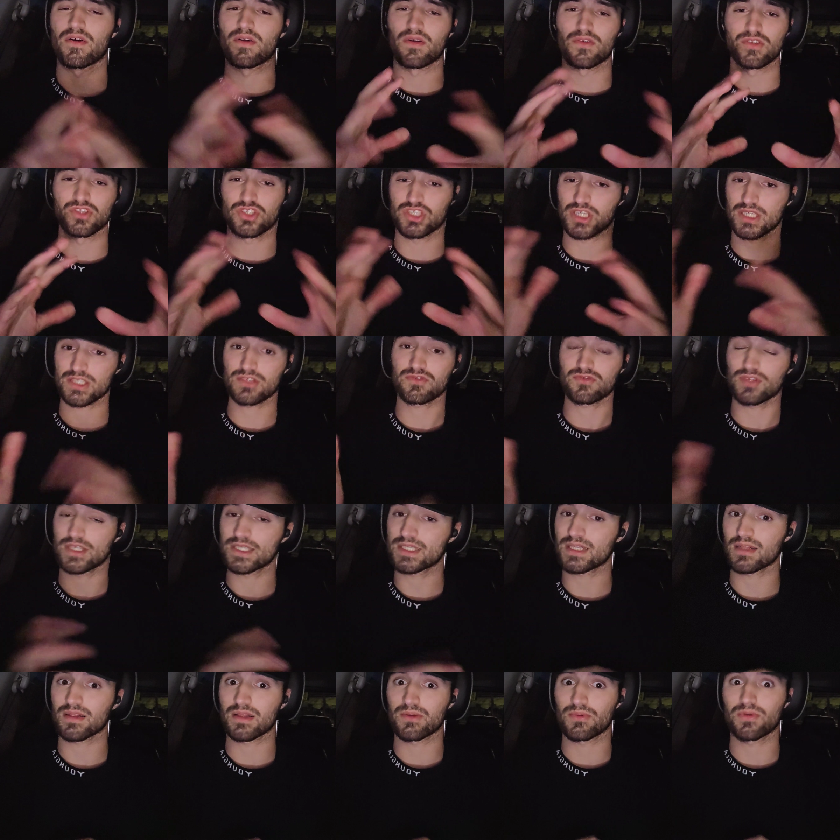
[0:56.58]
just
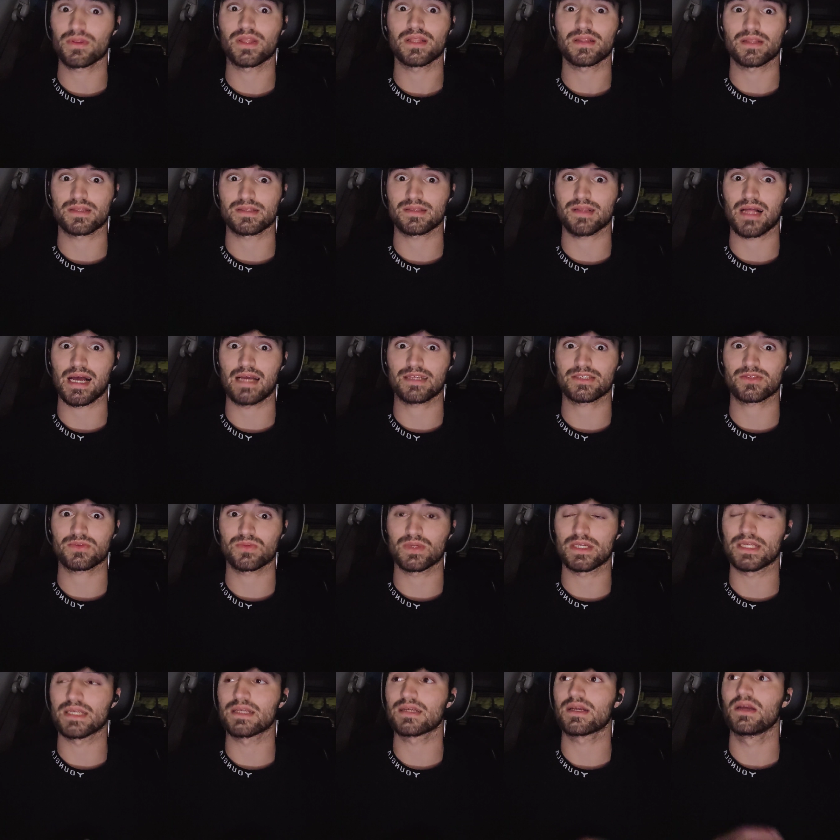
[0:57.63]
recently within this last
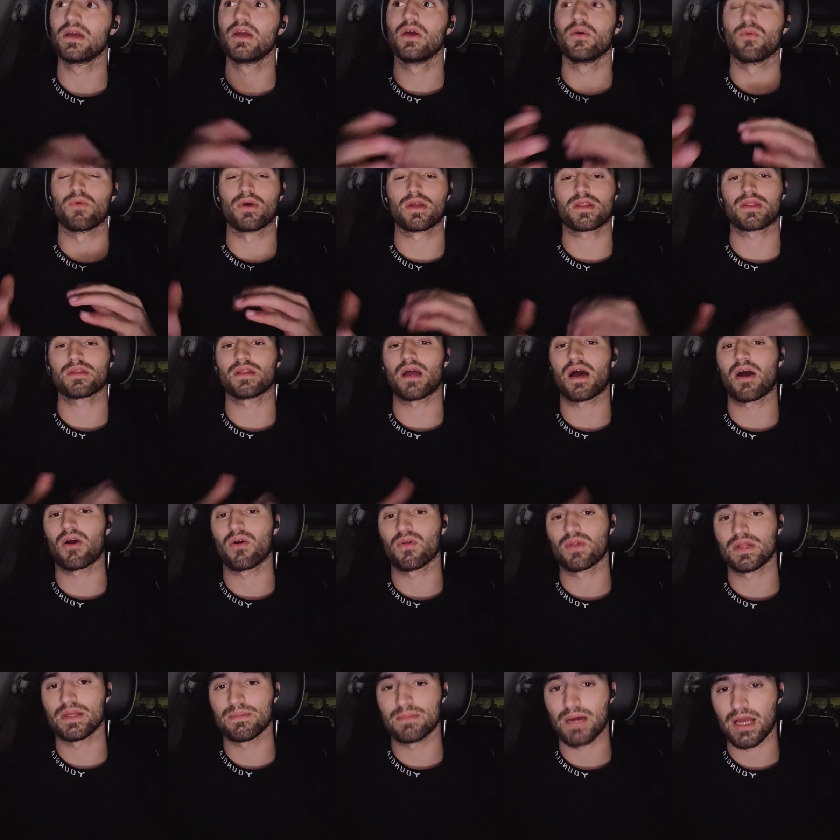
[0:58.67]
week with not
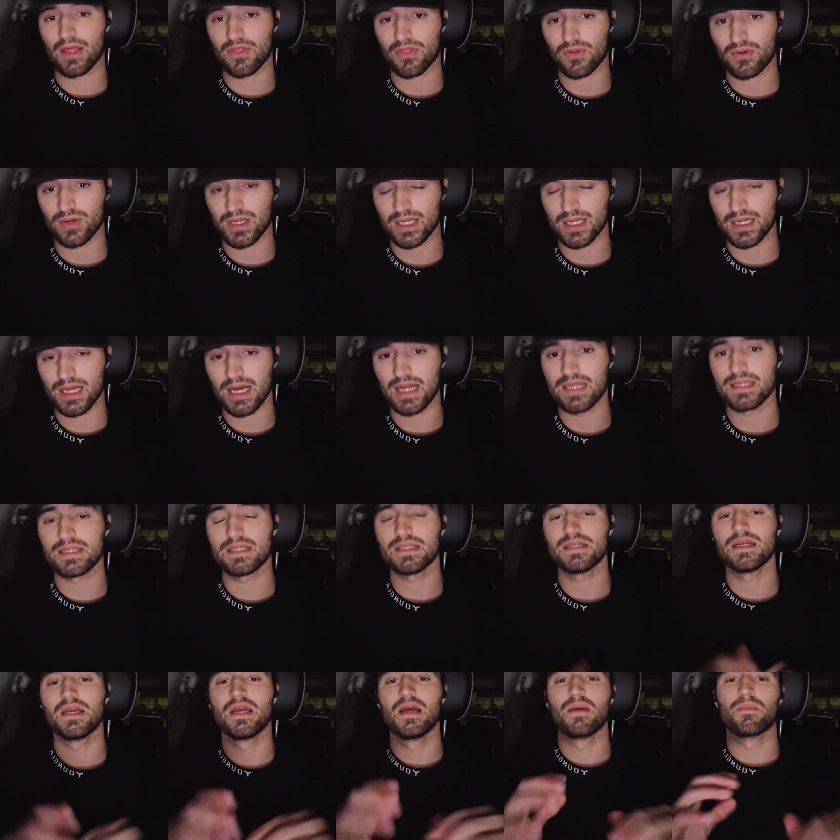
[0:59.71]
only my
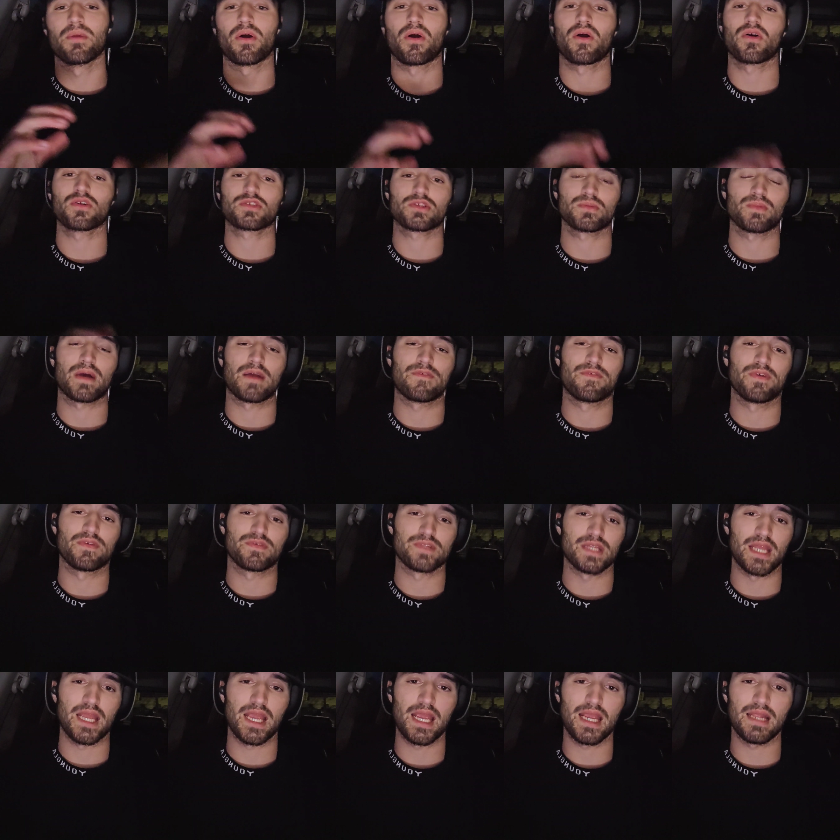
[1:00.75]
3090 but also my
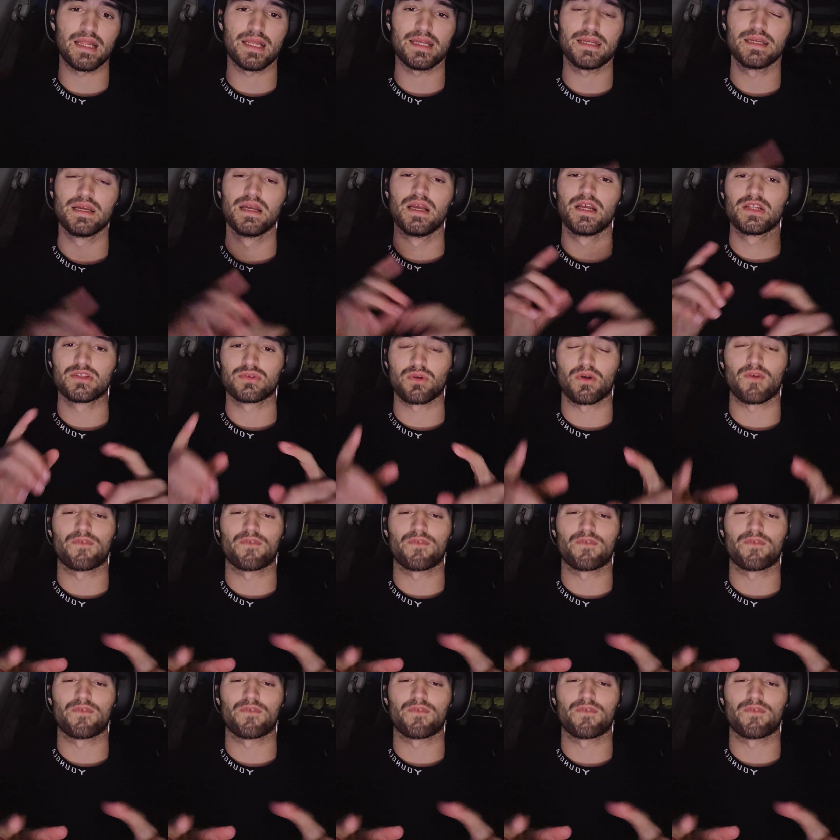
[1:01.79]
5080. To a